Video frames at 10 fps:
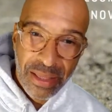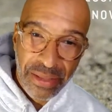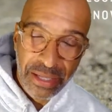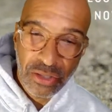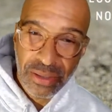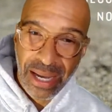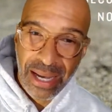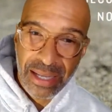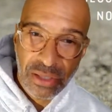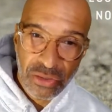Thank you,
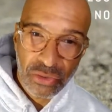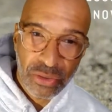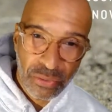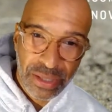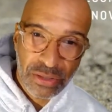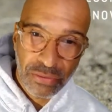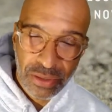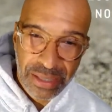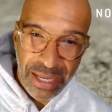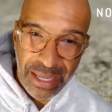guys. Enjoy the rest of
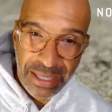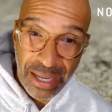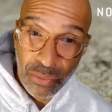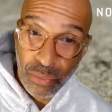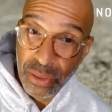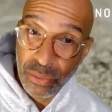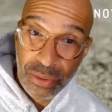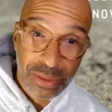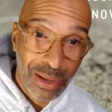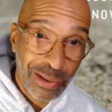your day, and we will
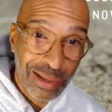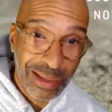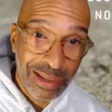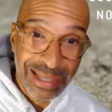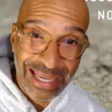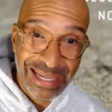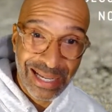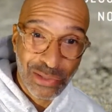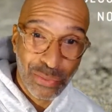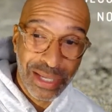talk again
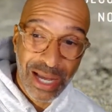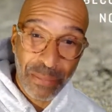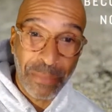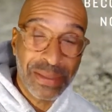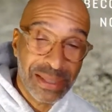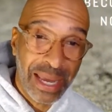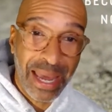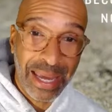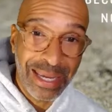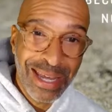next week. Come up and say
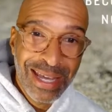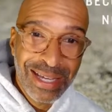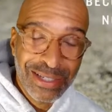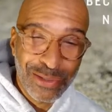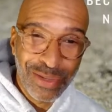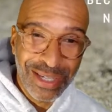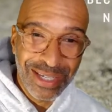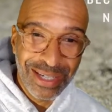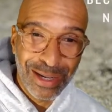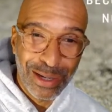hey to
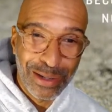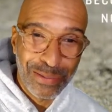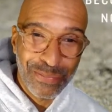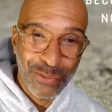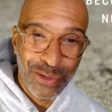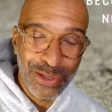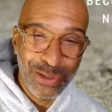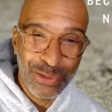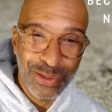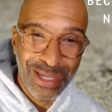me when
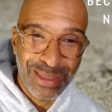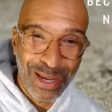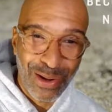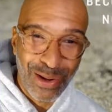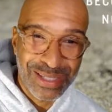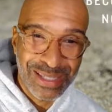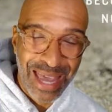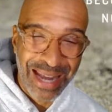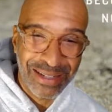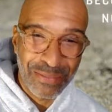you get there on
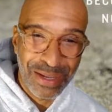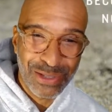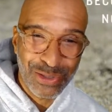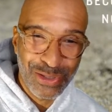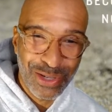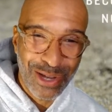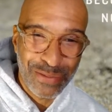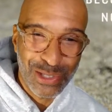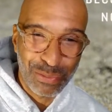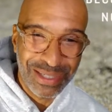Saturday. Make sure you come
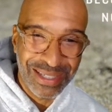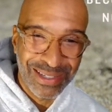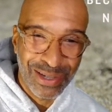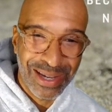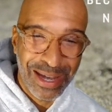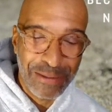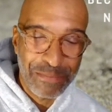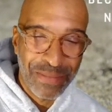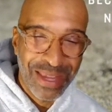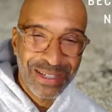and speak, okay?
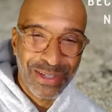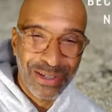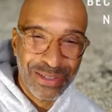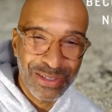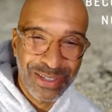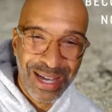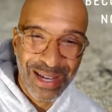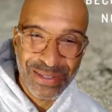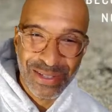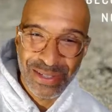Talk to you
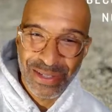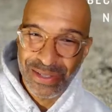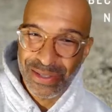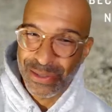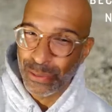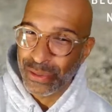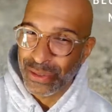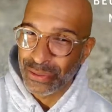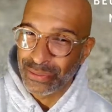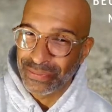guys super
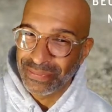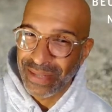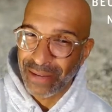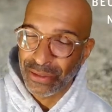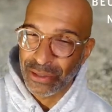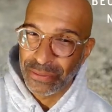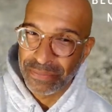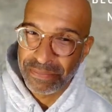soon. Have a good one.